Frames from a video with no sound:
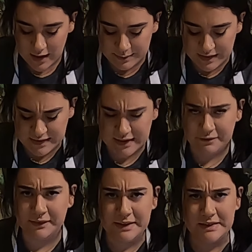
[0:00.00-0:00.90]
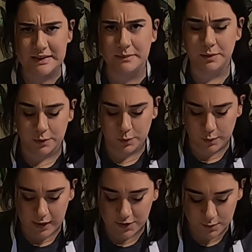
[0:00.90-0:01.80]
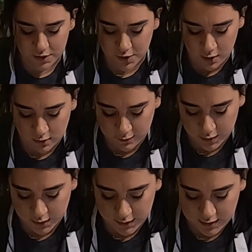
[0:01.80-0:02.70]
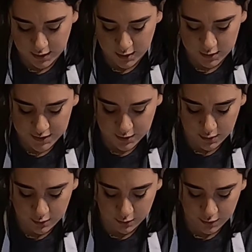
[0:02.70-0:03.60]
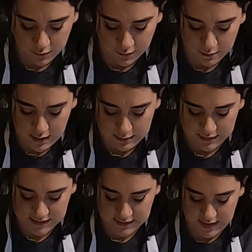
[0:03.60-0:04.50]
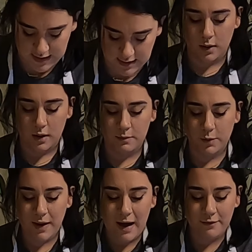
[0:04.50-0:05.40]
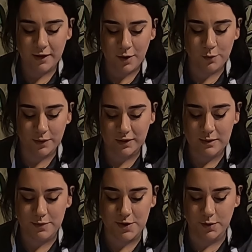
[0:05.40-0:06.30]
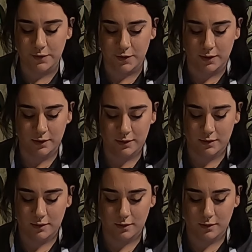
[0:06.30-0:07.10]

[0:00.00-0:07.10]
I definitely did put way too much olive oil in here, so learn from my mistake. But we have like a really beautiful